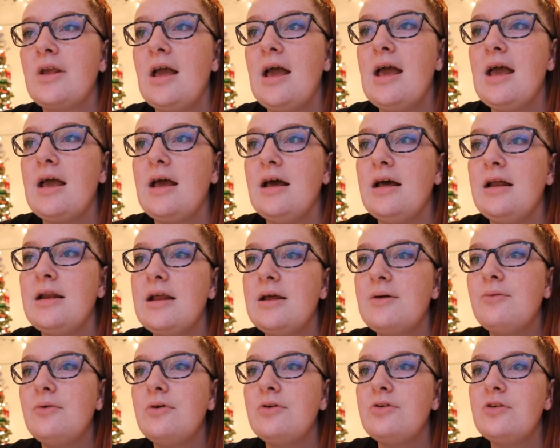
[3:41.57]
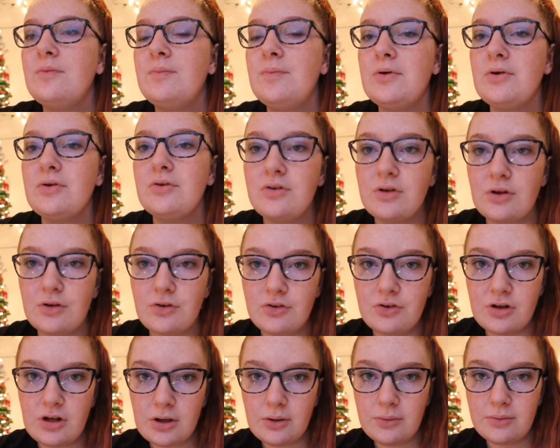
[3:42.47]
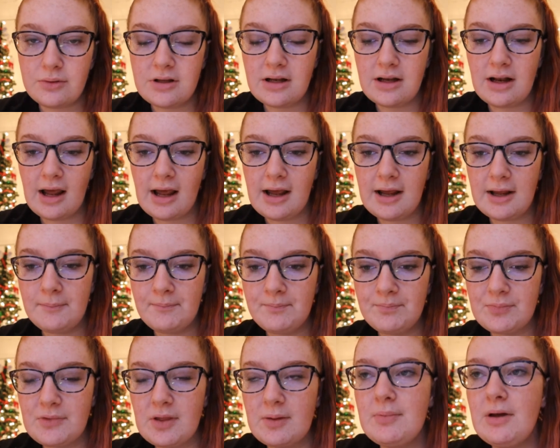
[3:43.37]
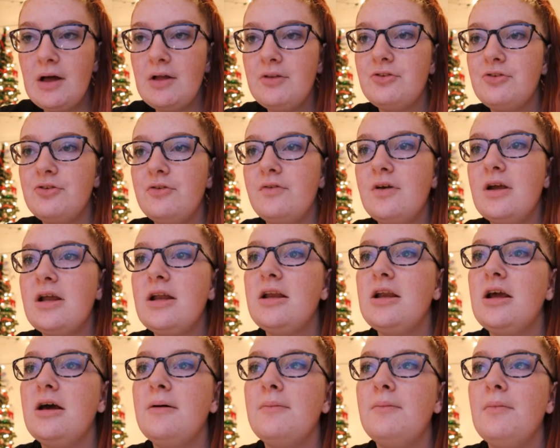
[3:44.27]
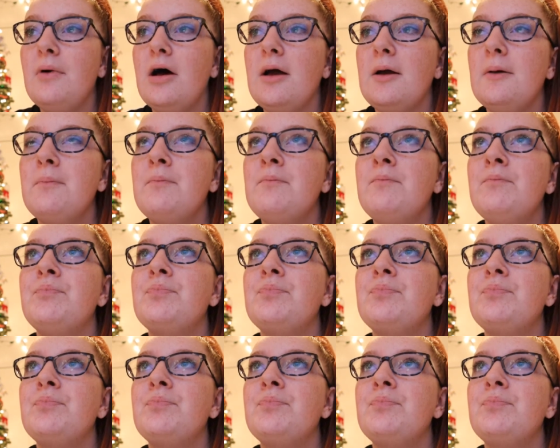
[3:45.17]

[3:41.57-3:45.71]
And it was supposed to snow today in Pennsylvania, but